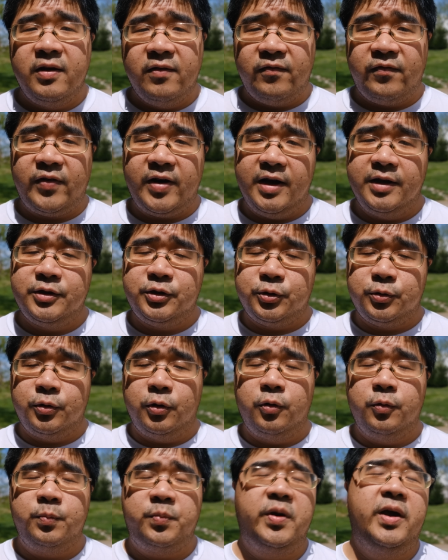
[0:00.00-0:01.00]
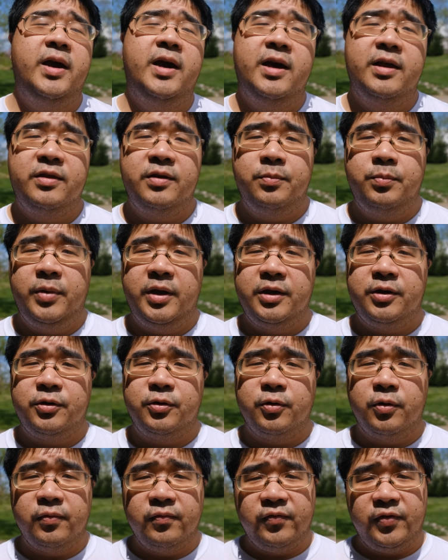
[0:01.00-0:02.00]
Find your own path and make
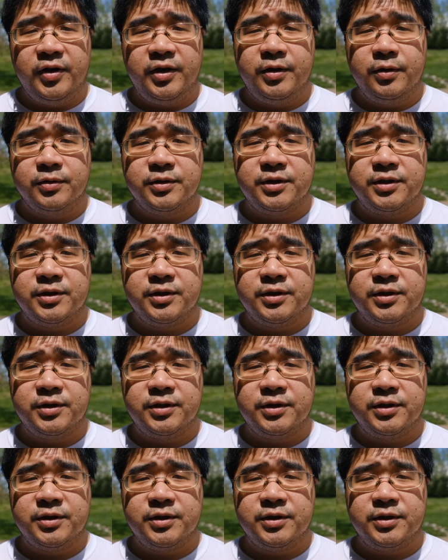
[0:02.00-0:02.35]
your own video